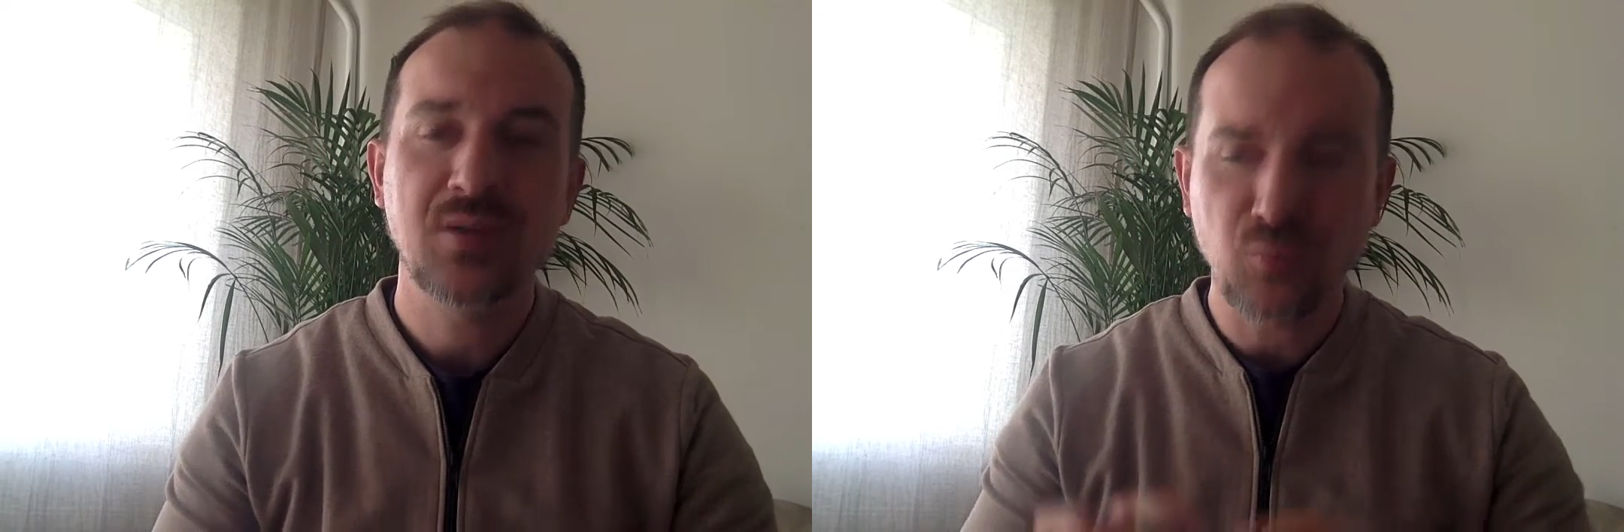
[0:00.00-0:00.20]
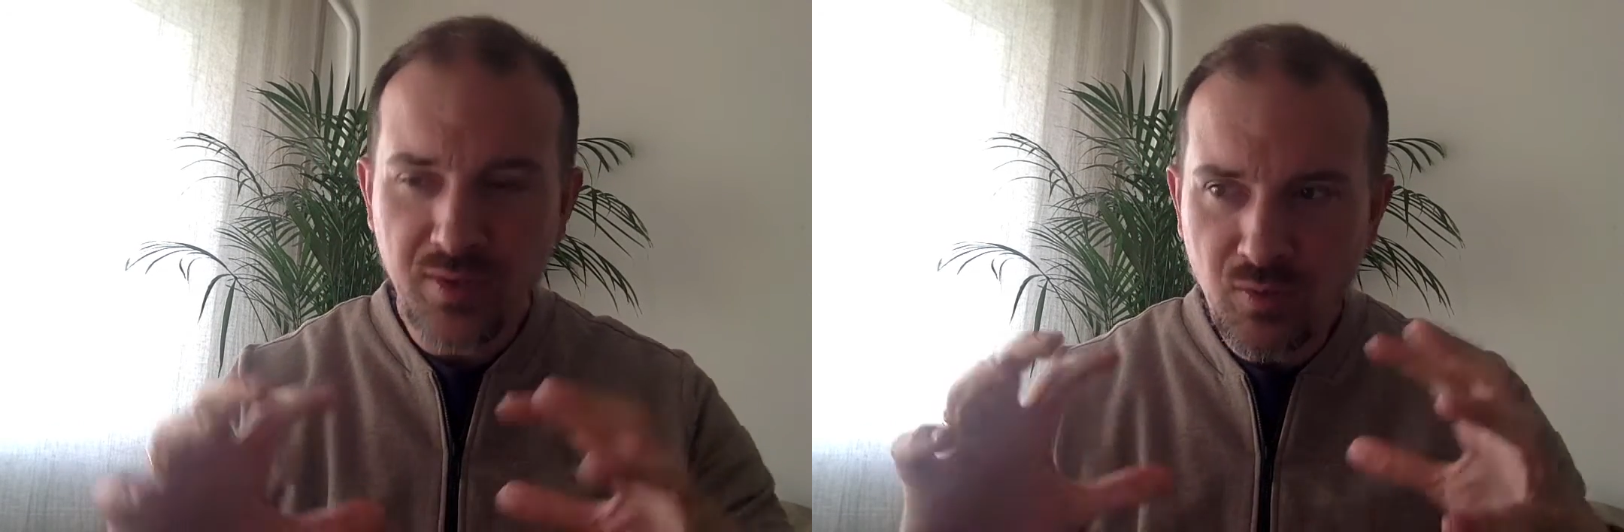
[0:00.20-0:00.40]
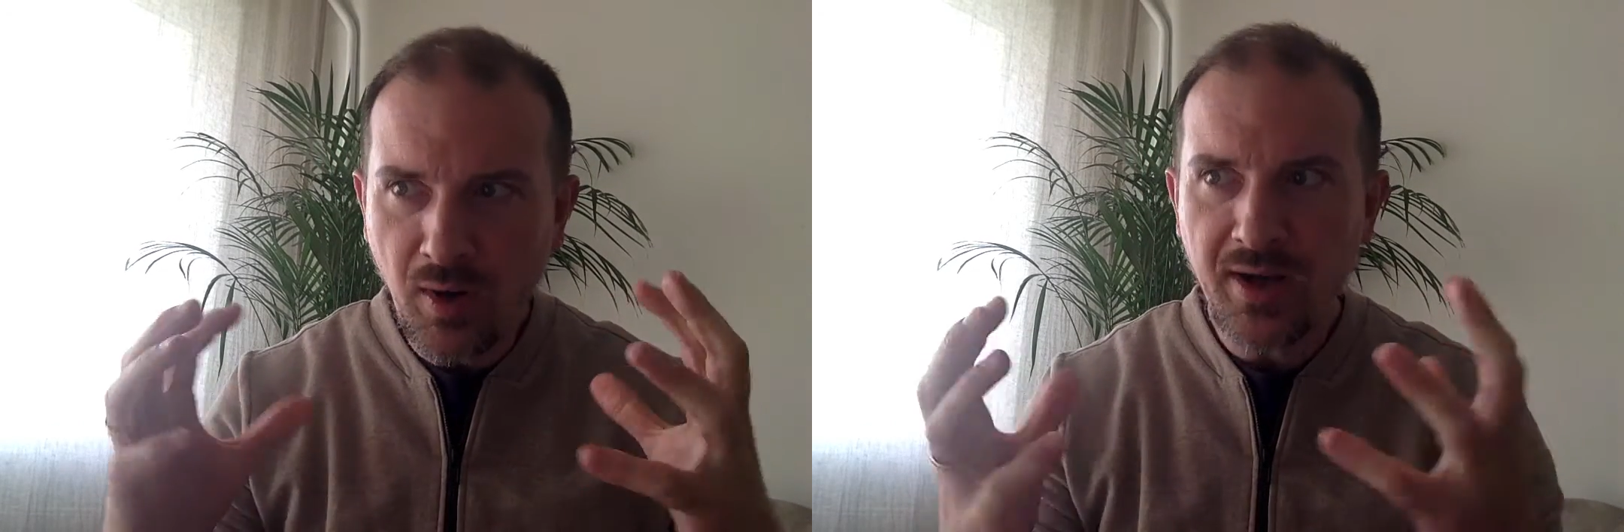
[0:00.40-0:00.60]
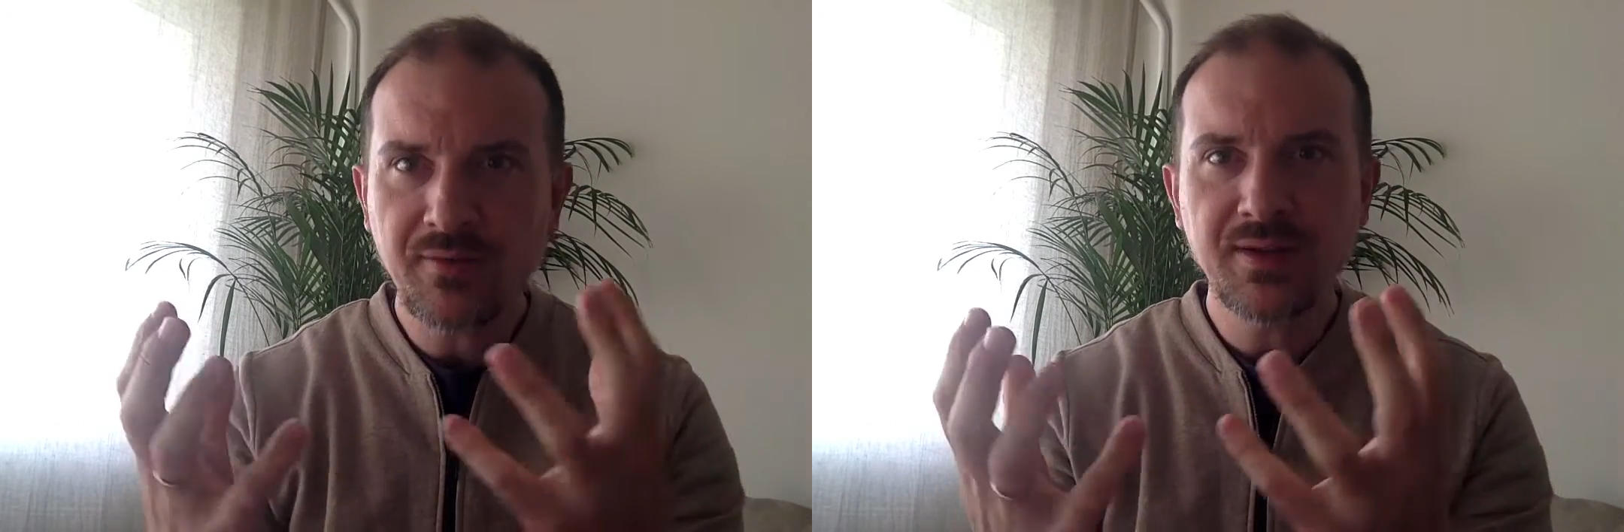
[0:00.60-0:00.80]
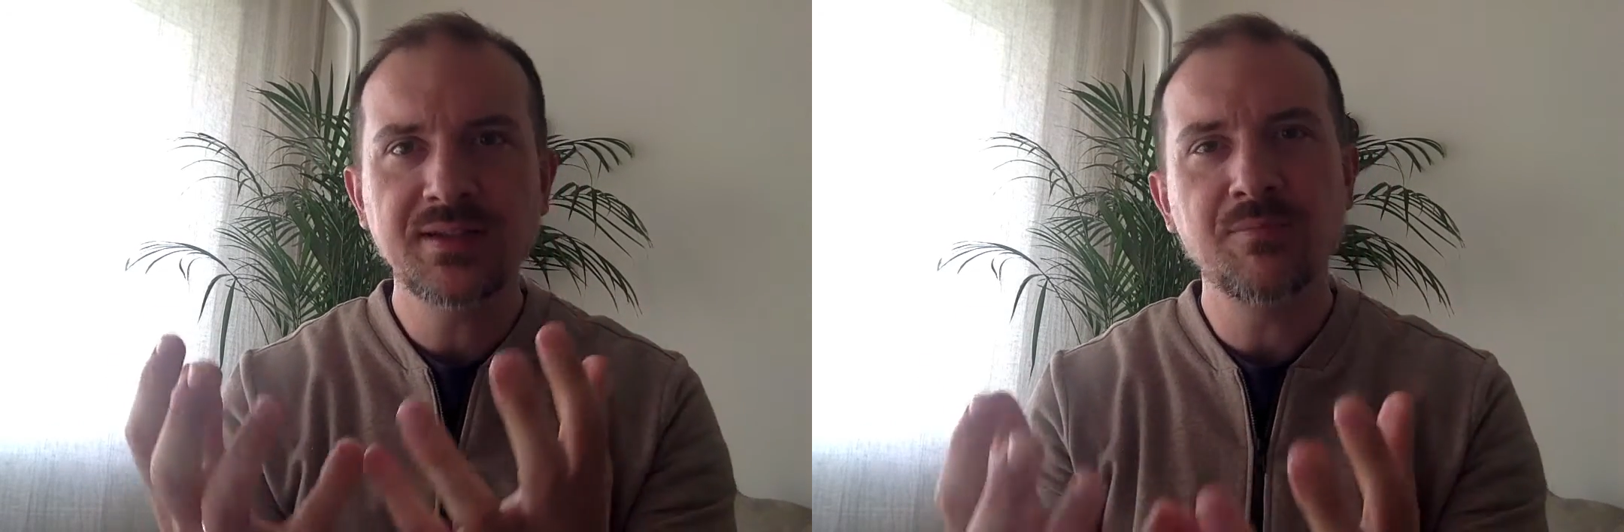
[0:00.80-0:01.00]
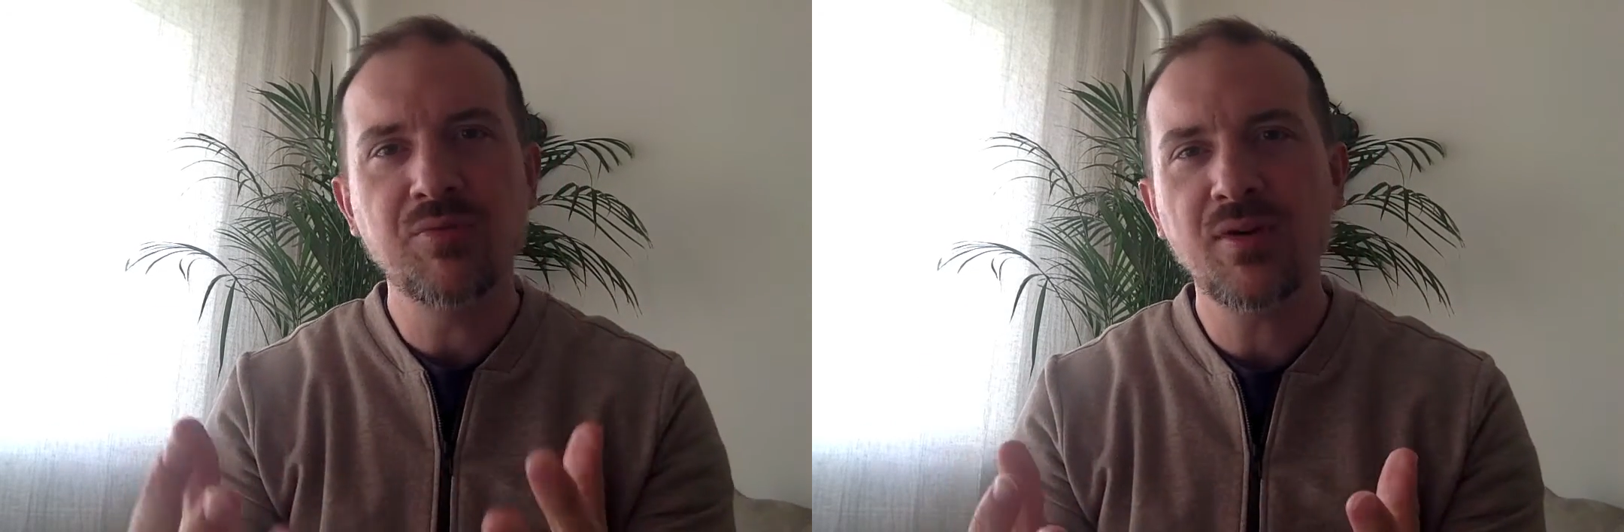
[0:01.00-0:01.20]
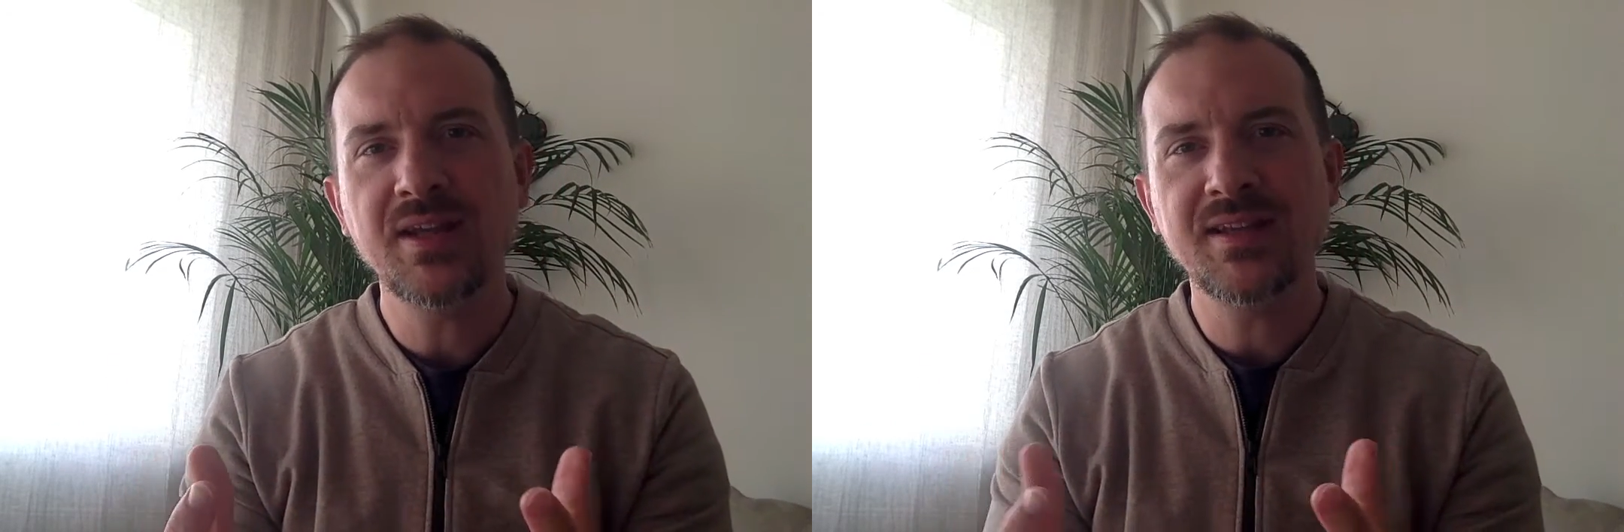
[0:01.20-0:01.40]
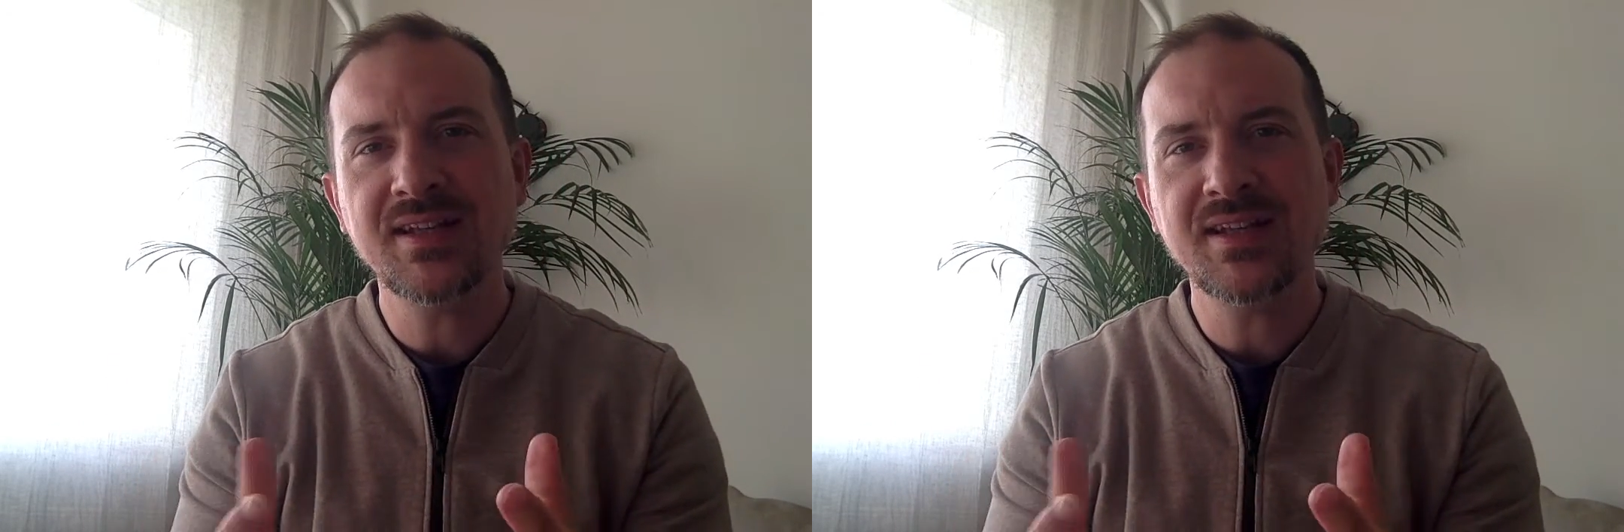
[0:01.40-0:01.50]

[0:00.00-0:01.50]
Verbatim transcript: Rewiring the brain.